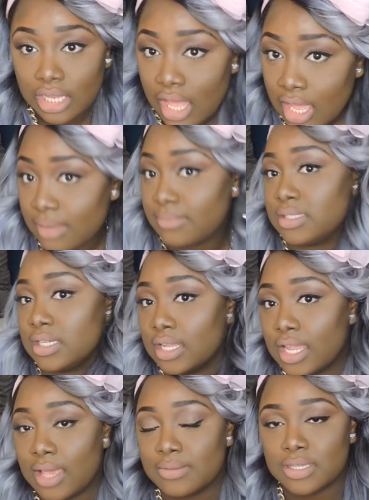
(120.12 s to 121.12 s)
globs and
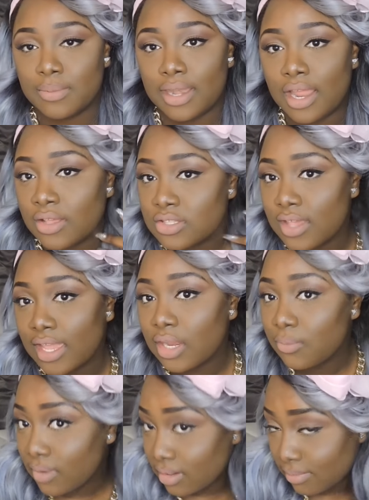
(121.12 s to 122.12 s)
globs coming out. So I
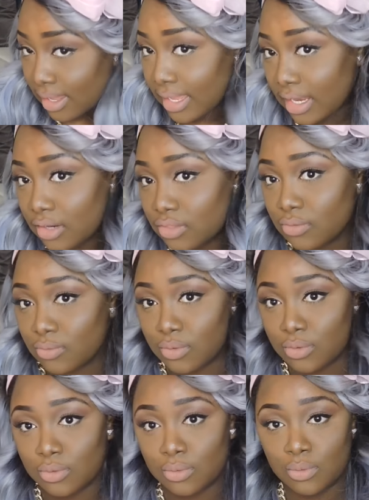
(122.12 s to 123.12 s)
can run my hair
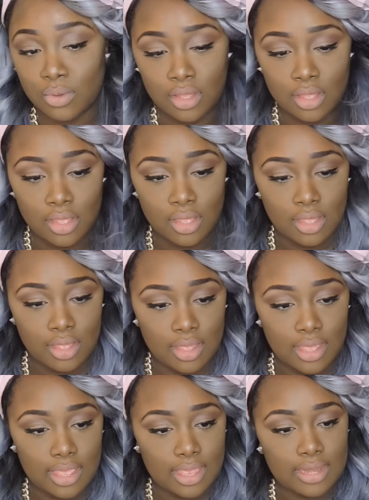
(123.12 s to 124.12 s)
through,
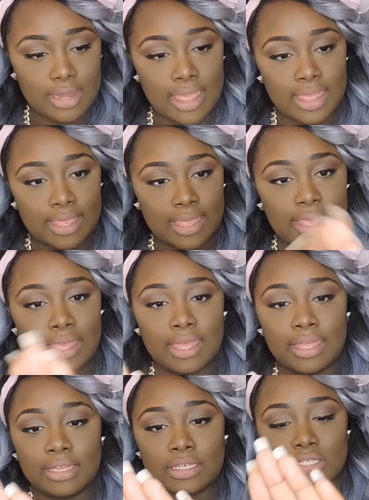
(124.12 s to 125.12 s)
and I
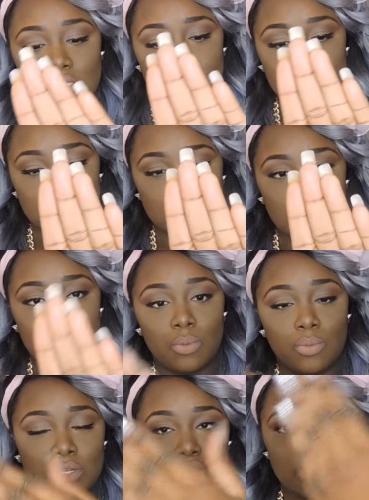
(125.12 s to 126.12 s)
got
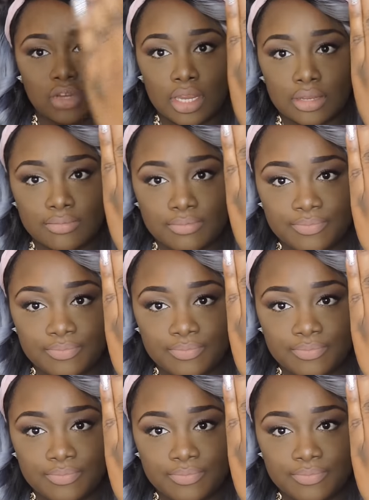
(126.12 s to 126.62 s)
one strand.